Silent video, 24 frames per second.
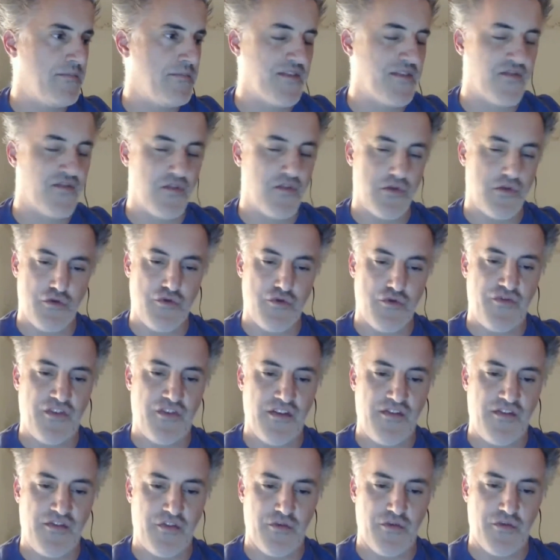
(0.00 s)
that's the
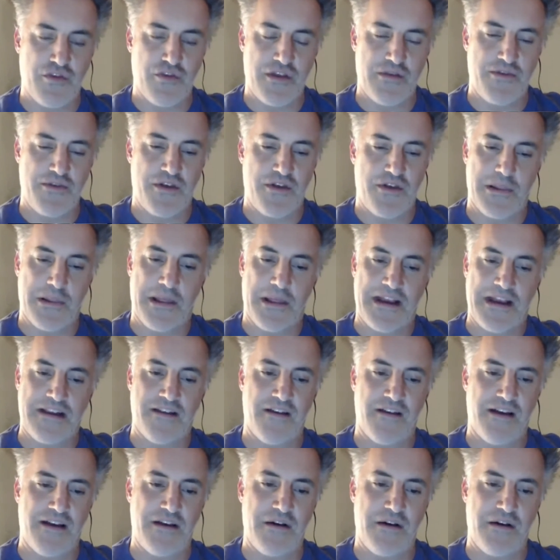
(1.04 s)
loosest or the lightest,